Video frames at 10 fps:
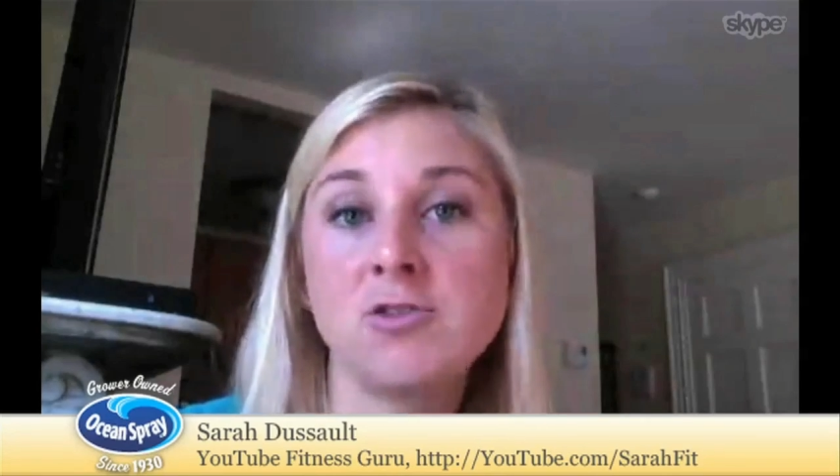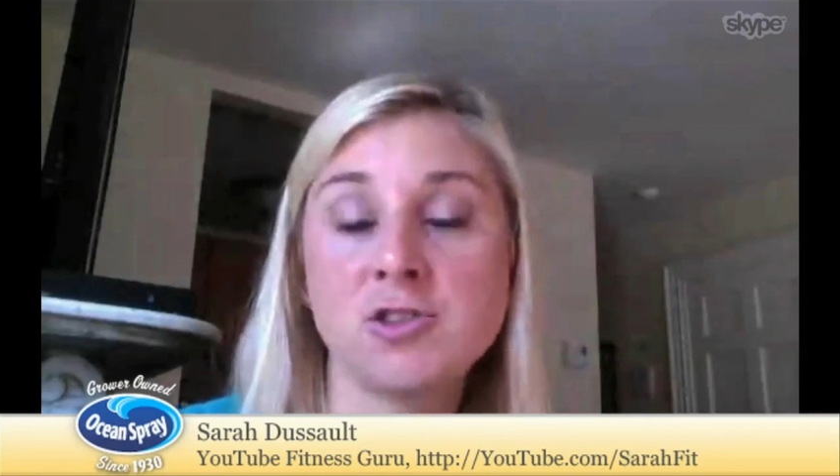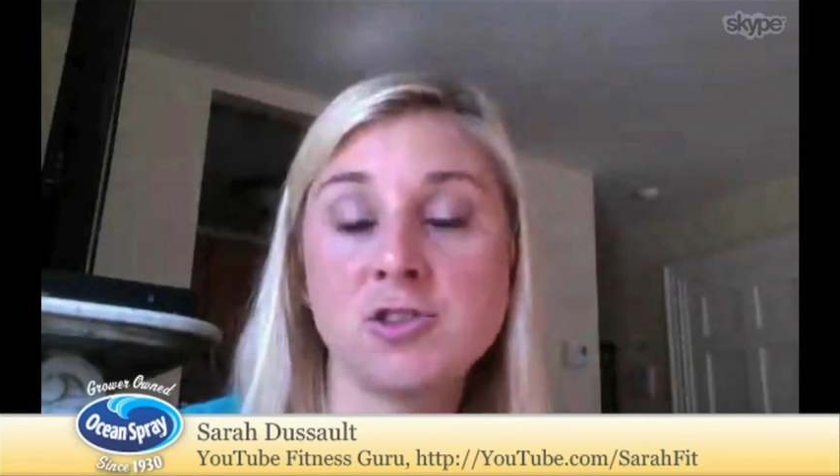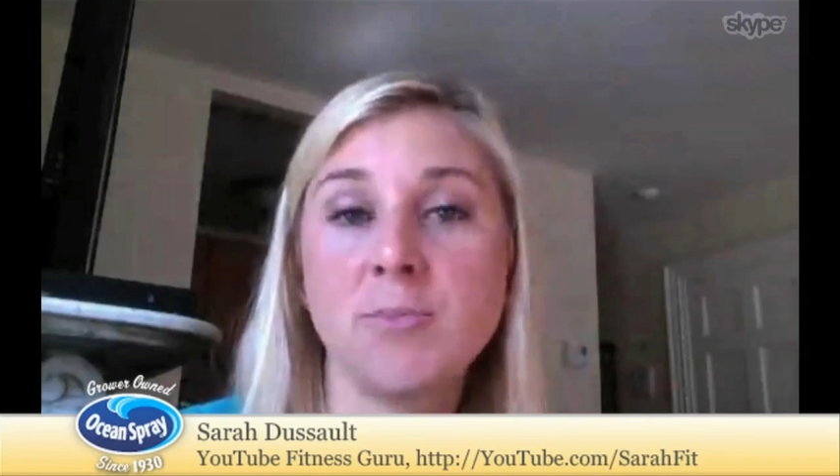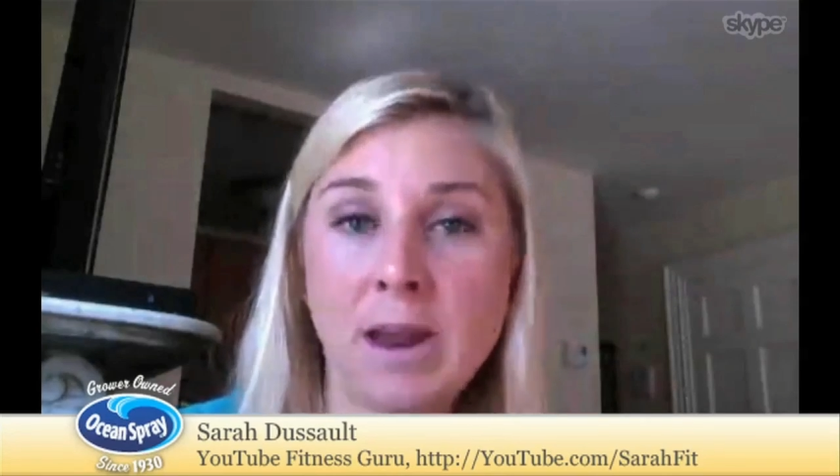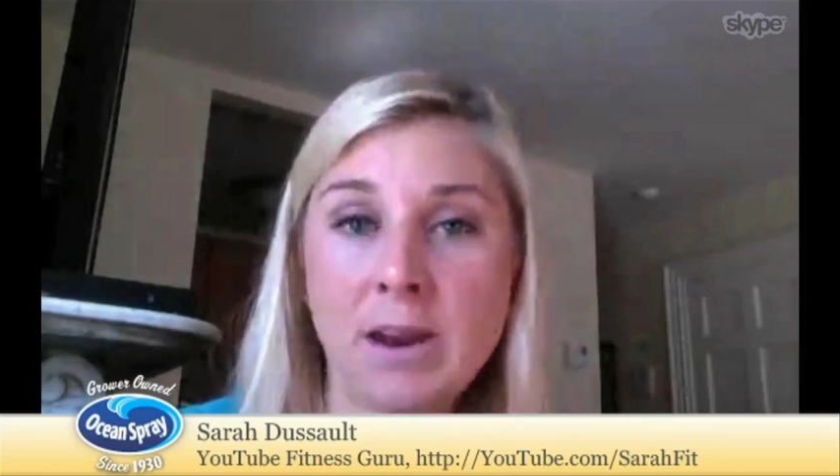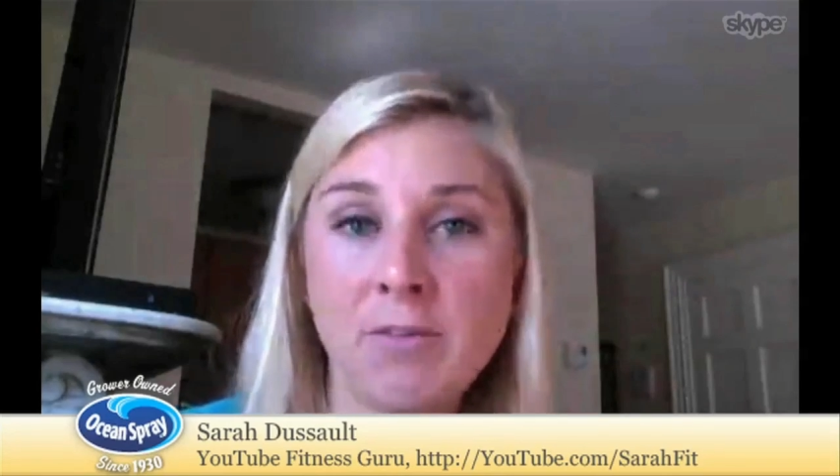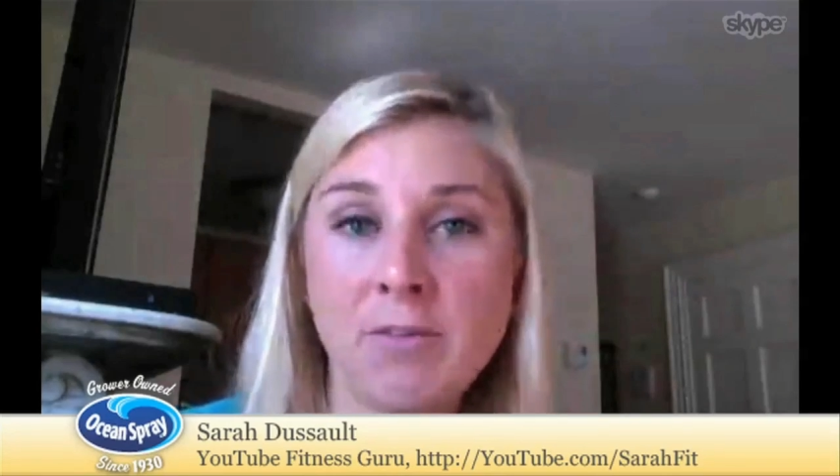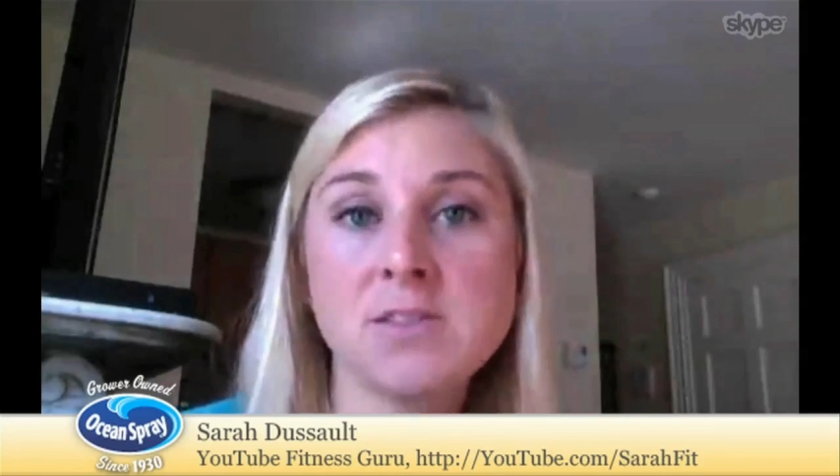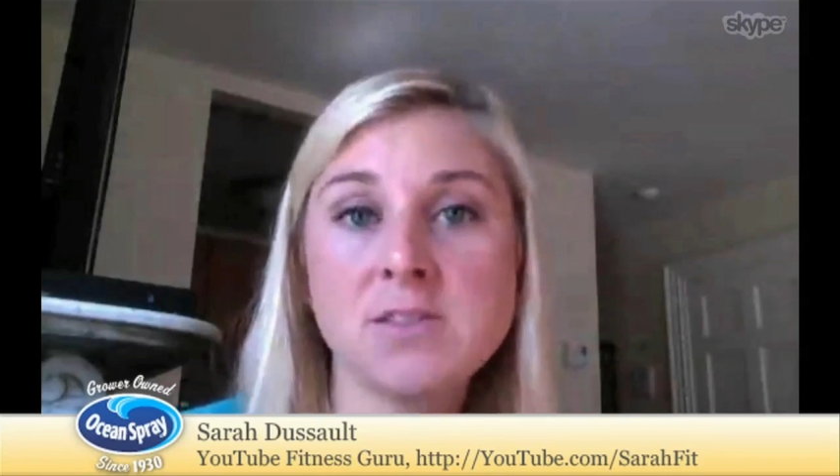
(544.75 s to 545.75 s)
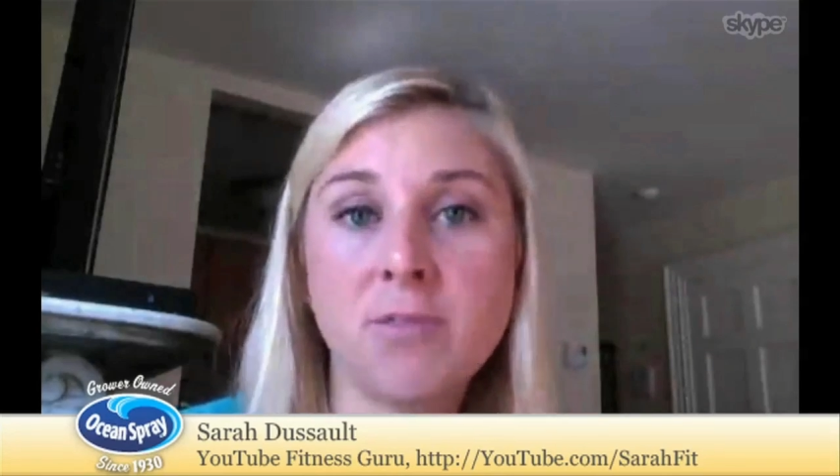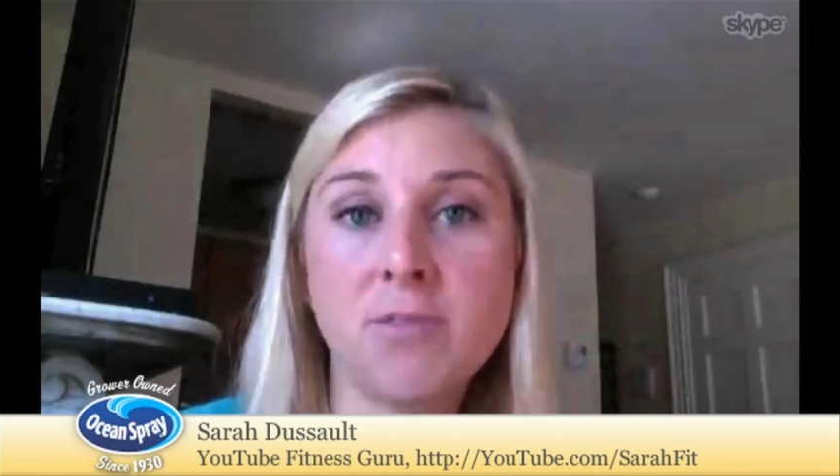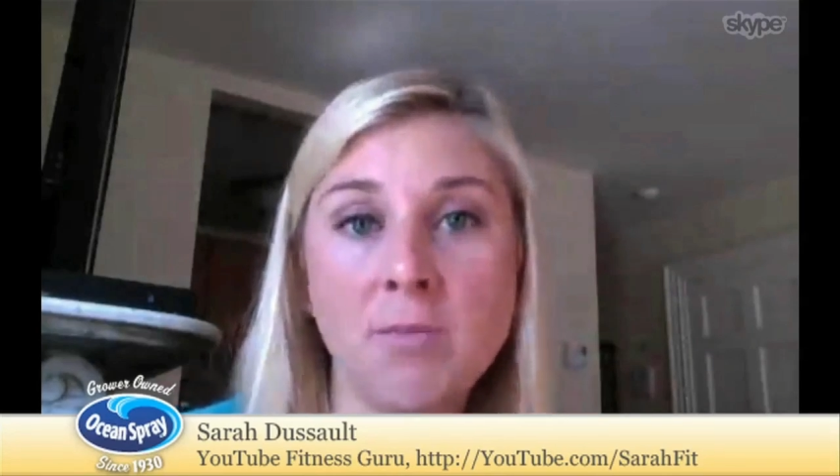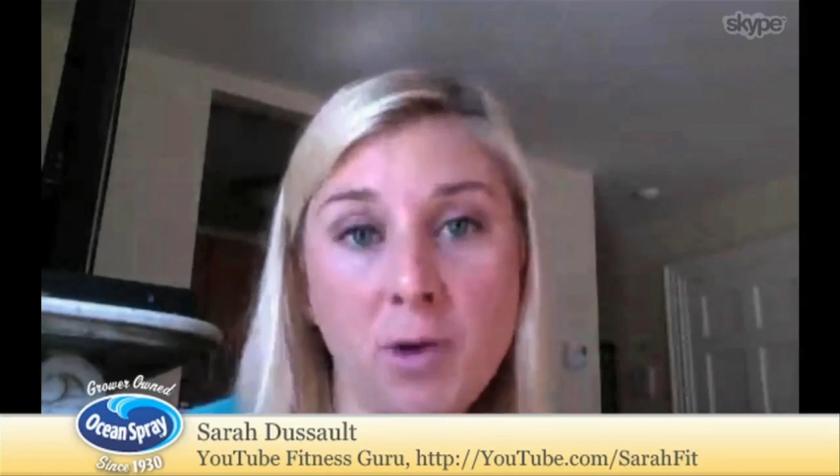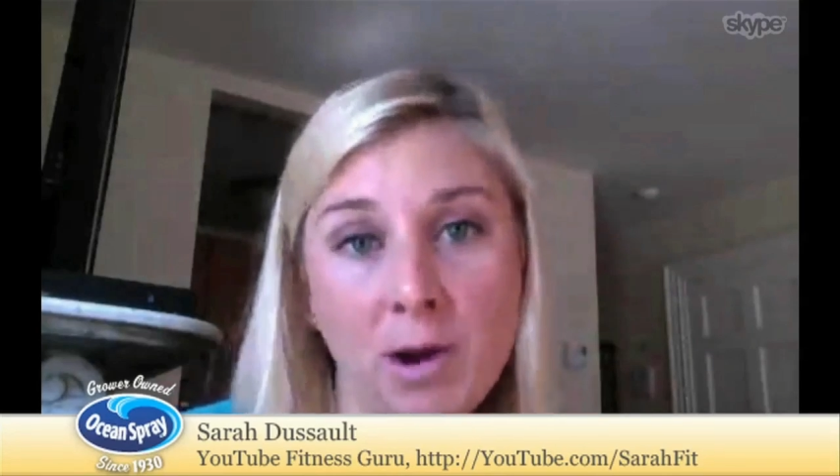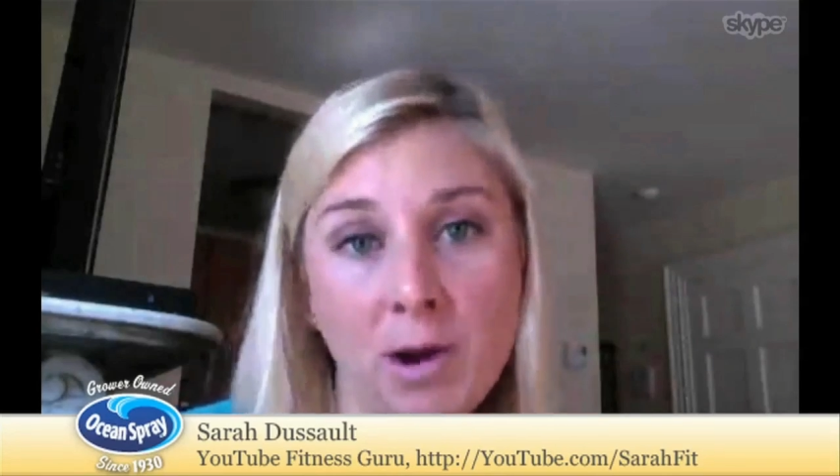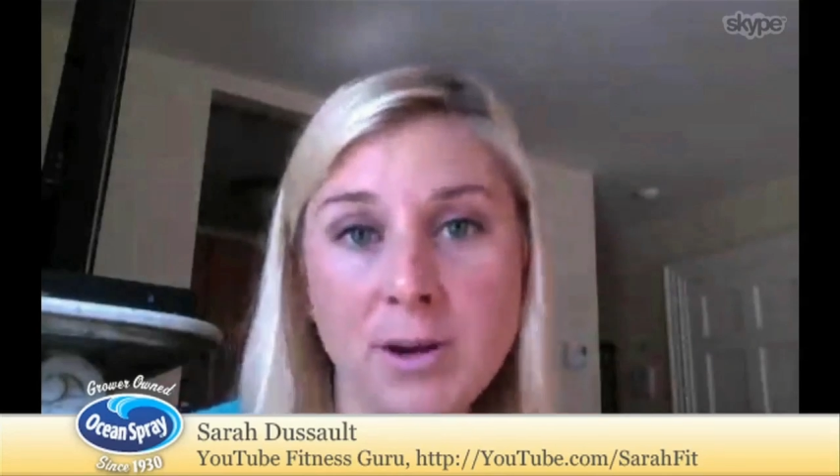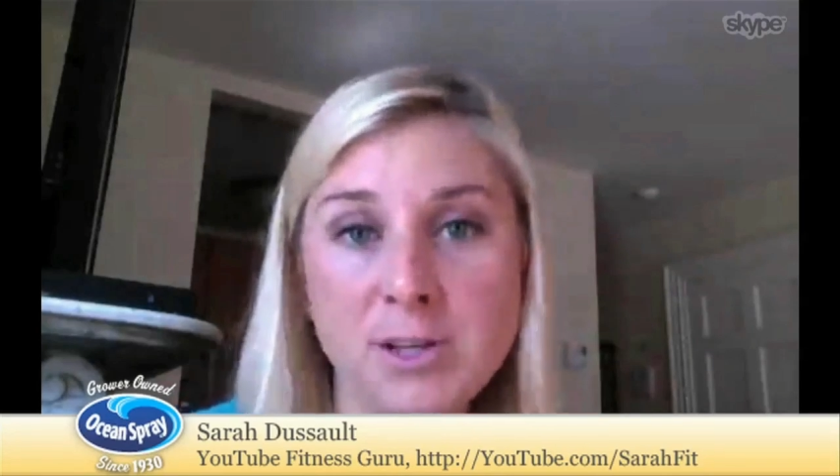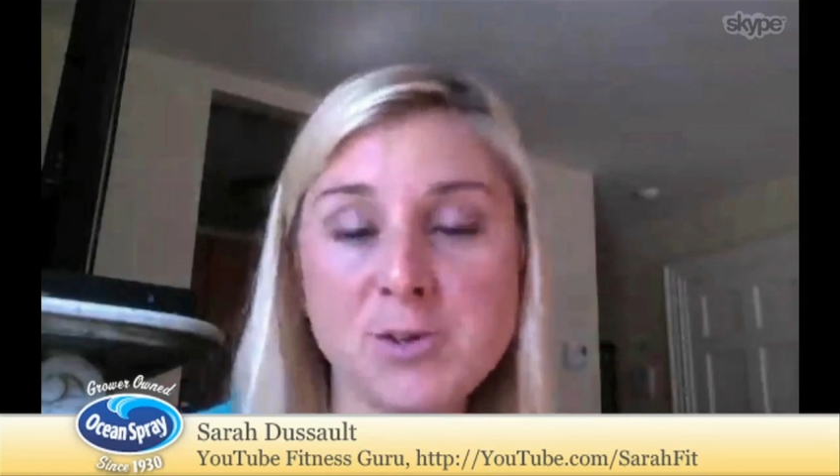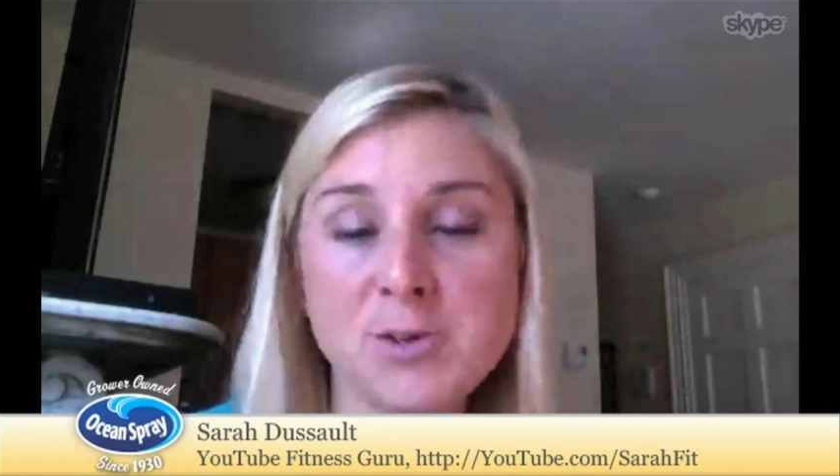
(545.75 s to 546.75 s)
the nutritional benefits from
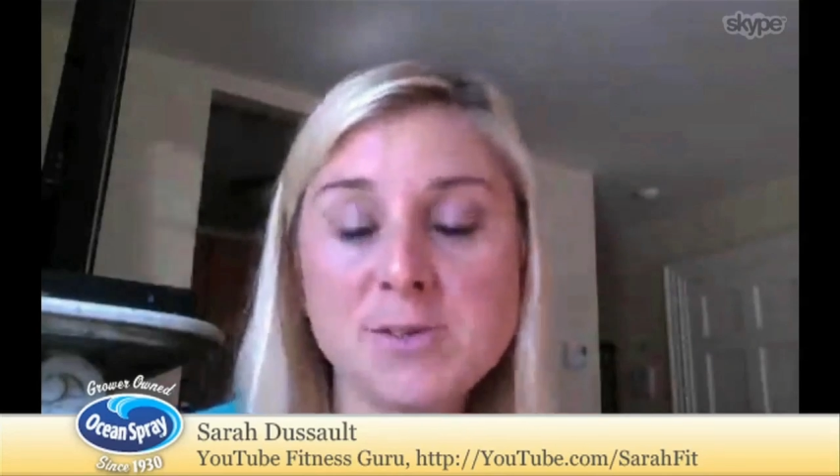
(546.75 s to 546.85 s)
cranberry